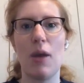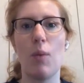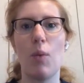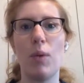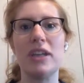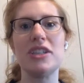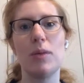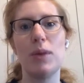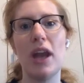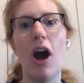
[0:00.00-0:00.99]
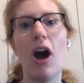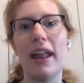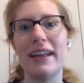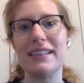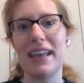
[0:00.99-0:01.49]
we all
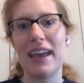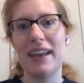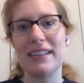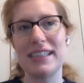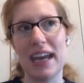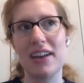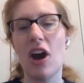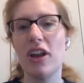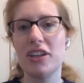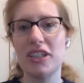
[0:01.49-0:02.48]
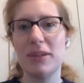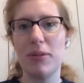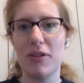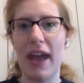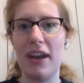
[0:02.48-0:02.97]
as technology
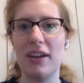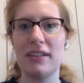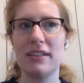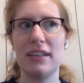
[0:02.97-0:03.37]
providers